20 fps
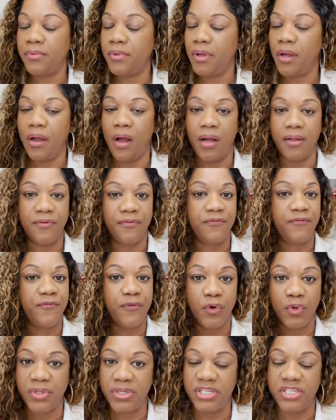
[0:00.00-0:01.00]
on
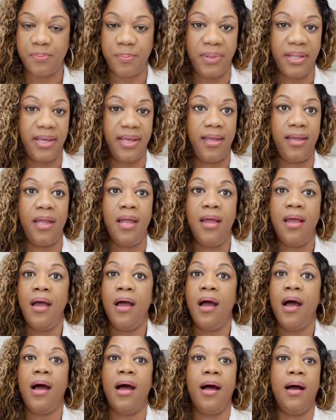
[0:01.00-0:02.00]
full display.
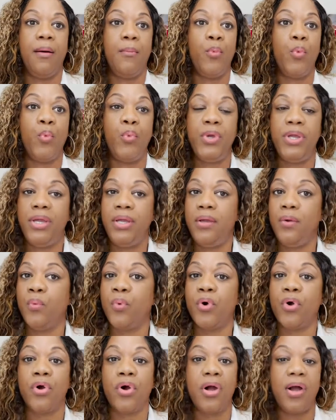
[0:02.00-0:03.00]
We
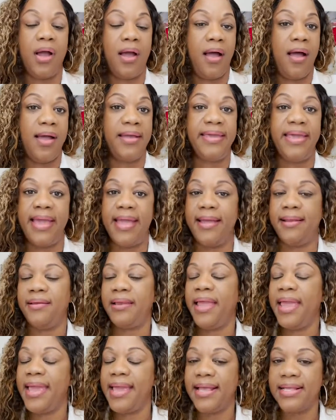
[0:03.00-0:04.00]
were, again,
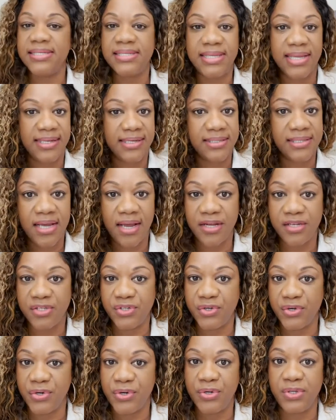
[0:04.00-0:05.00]
hand
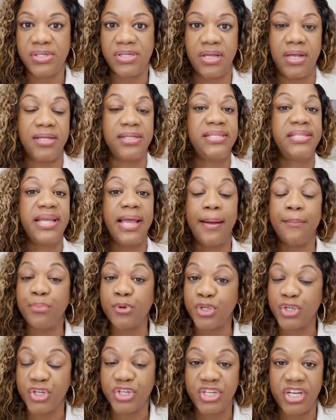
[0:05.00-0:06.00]
sanitizers,
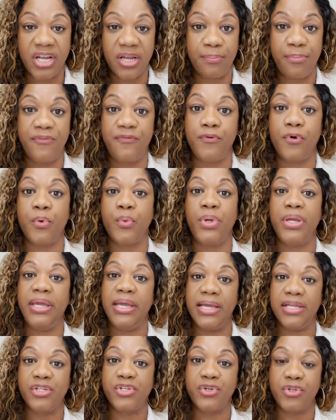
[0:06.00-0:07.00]
temperature check before we
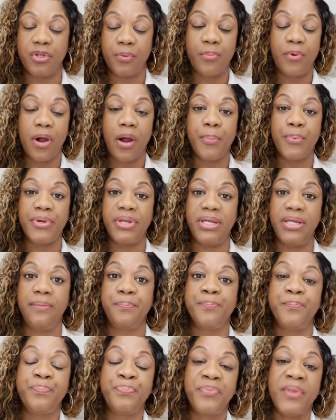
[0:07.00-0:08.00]
entered the
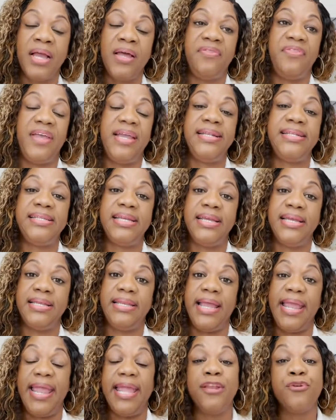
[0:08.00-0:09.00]
property. They did
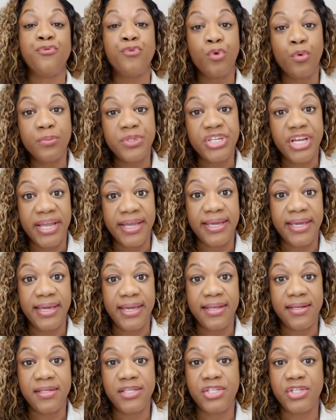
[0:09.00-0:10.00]
in-room
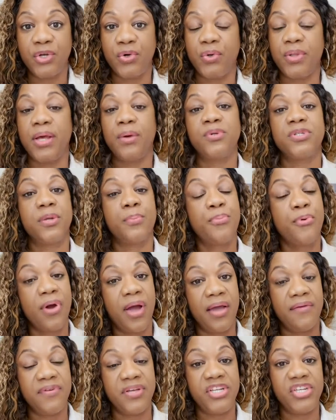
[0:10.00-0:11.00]
check-in, so that was a
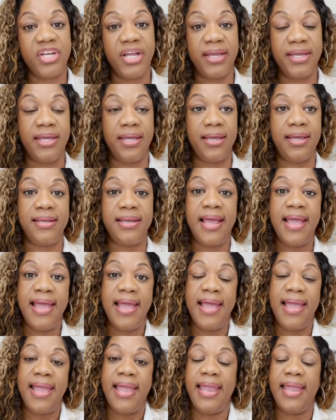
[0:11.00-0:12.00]
private check-in.
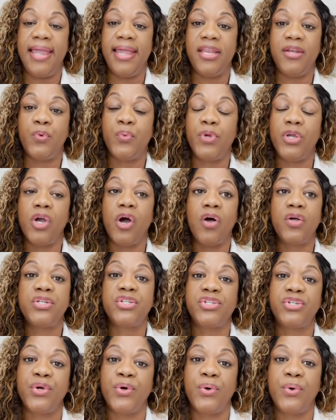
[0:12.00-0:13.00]
And we
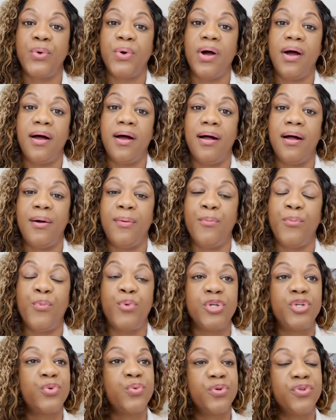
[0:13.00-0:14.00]
also,
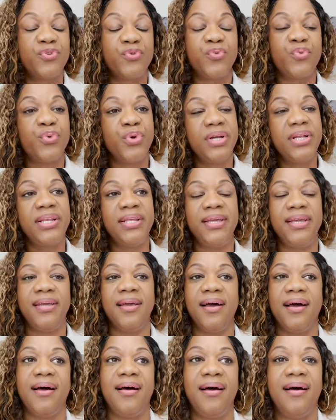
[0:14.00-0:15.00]
which was really,
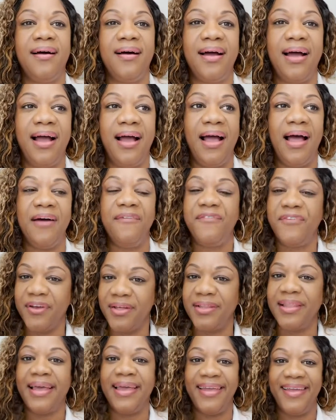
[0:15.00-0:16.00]
I
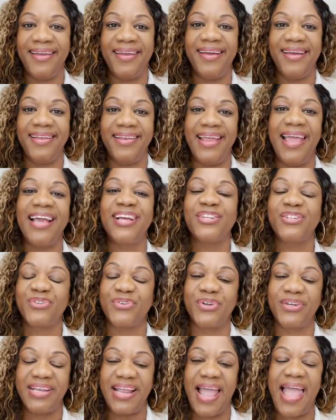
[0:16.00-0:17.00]
felt like an
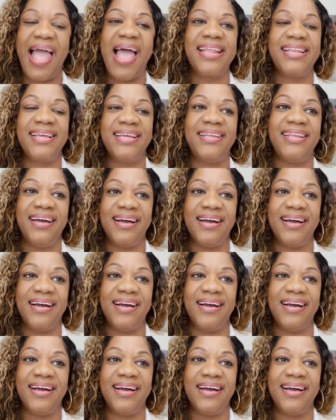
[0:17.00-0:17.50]
added